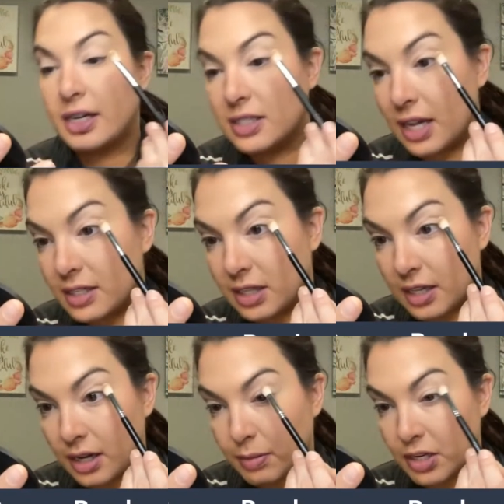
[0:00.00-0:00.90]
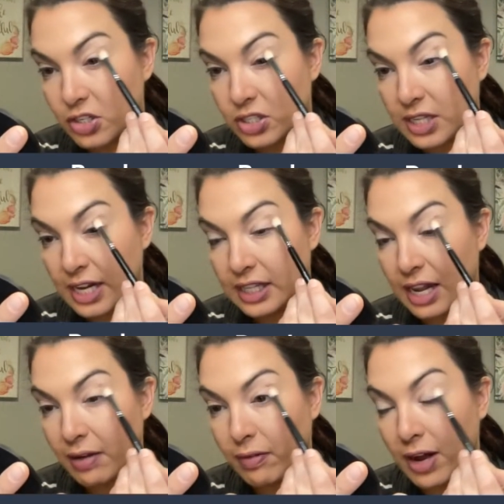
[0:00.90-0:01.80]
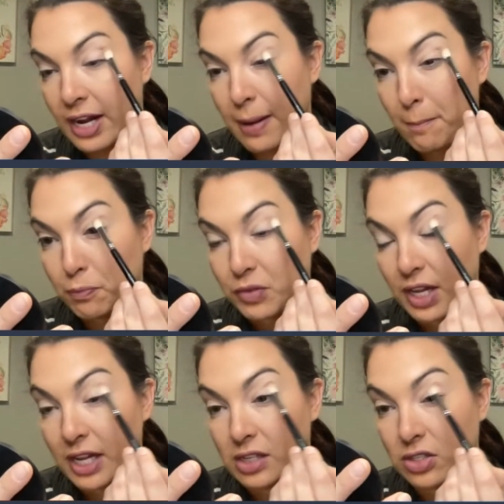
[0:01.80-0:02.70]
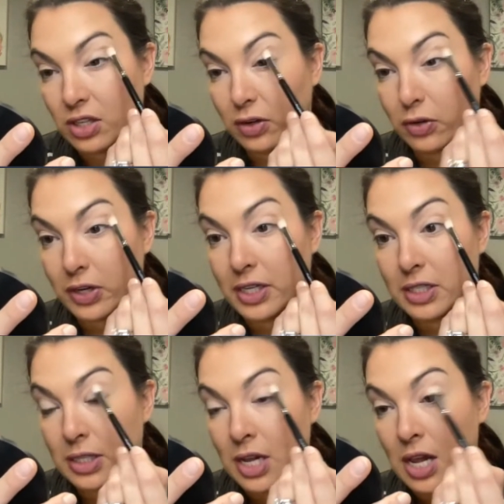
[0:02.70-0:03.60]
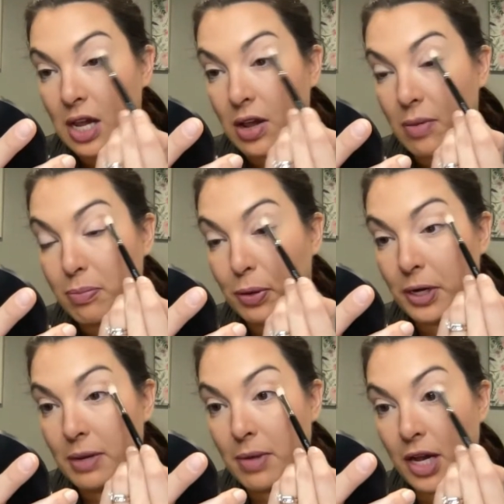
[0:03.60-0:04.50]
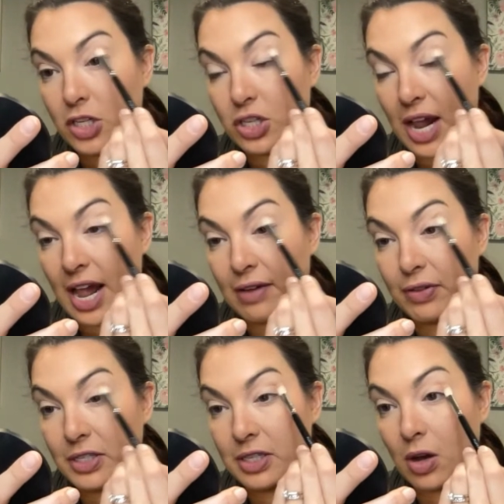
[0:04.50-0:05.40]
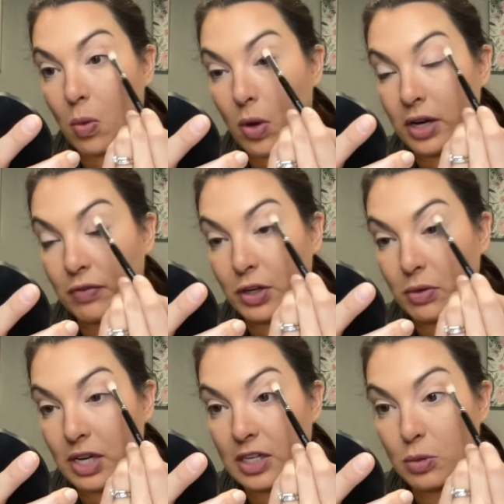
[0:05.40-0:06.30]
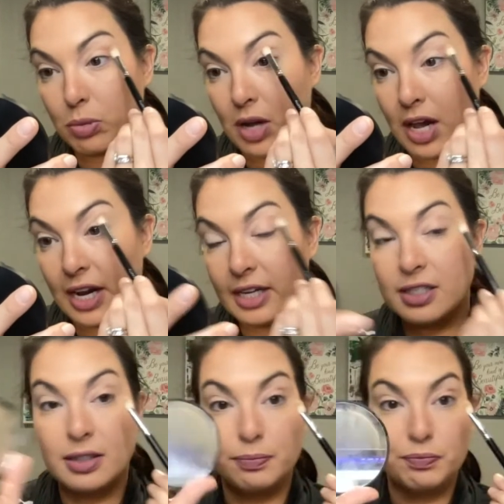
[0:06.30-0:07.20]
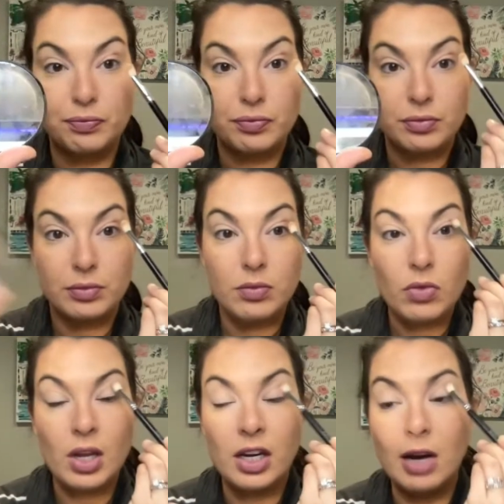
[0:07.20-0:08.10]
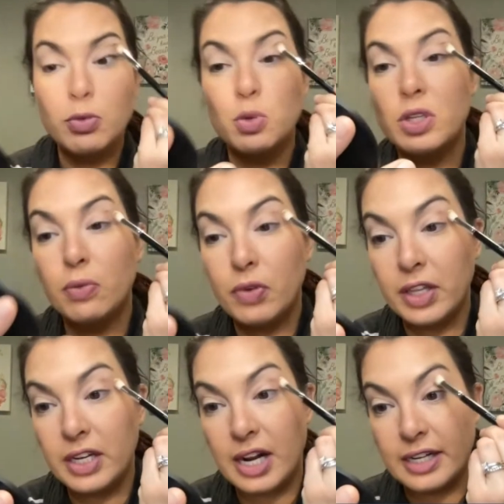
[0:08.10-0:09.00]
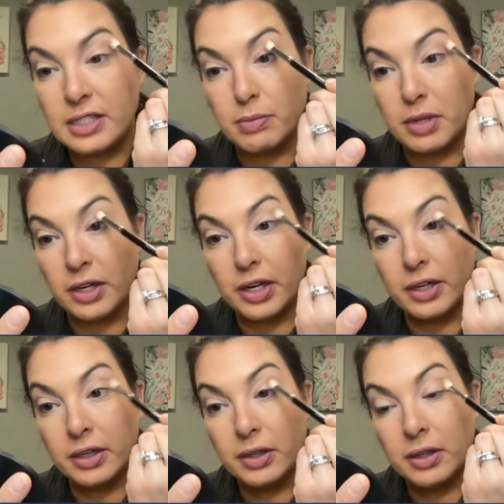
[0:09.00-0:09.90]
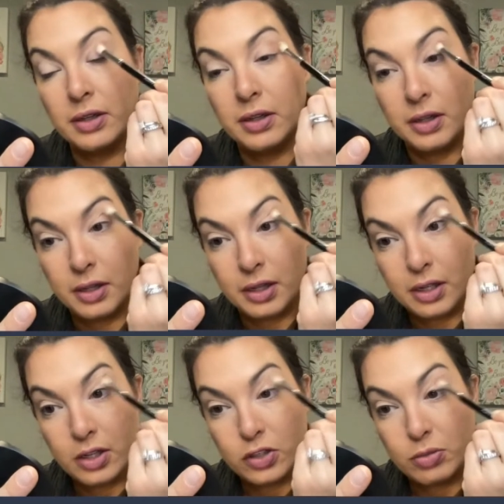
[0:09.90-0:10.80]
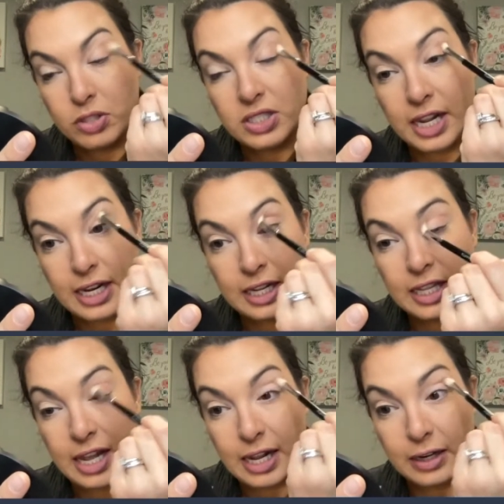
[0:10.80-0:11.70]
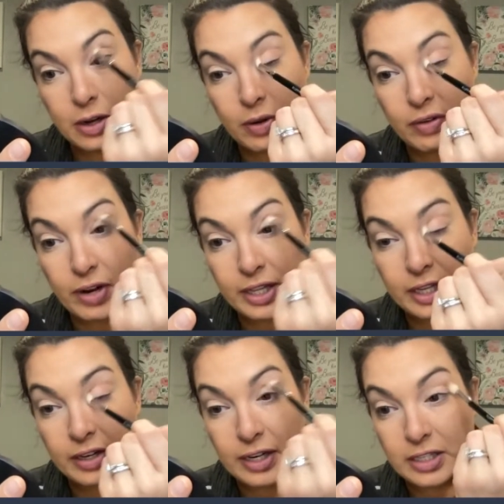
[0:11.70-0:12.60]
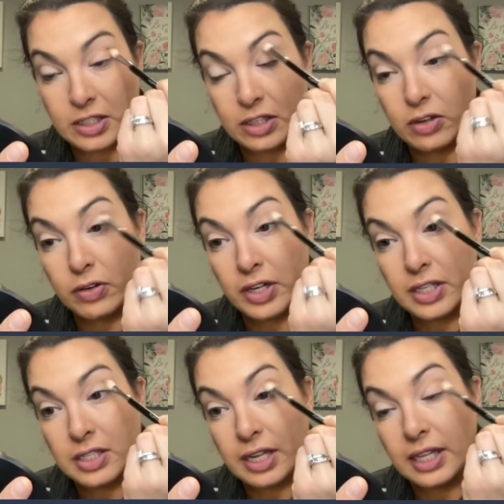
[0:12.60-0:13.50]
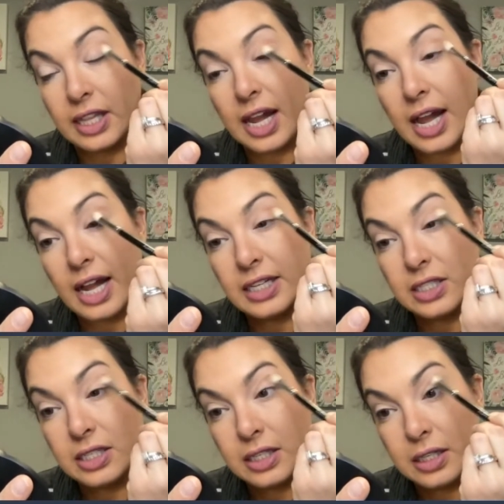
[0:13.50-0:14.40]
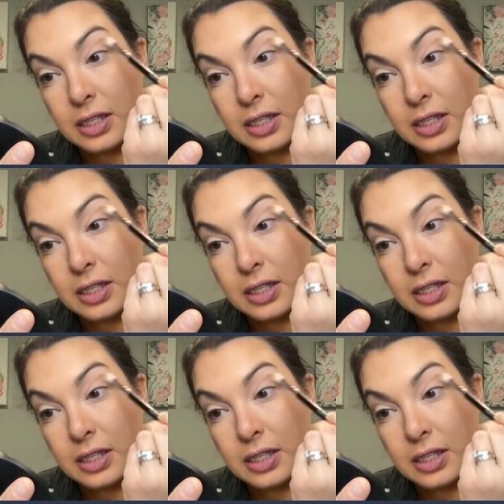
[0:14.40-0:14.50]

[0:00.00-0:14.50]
excess, and then I'm going to just take that right into the crease. Pretty much every single one of Younique's products comes with a really nice mirror. So I'm just taking that and going right there into the crease like that.